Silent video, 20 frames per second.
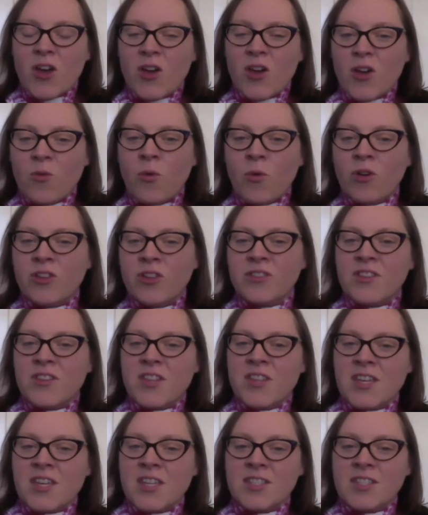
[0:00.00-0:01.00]
one of the
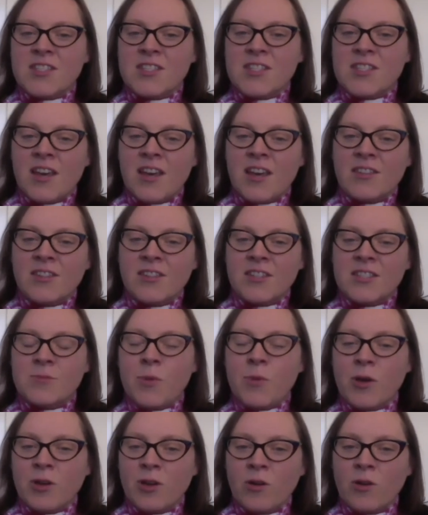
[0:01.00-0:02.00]
things that's spoken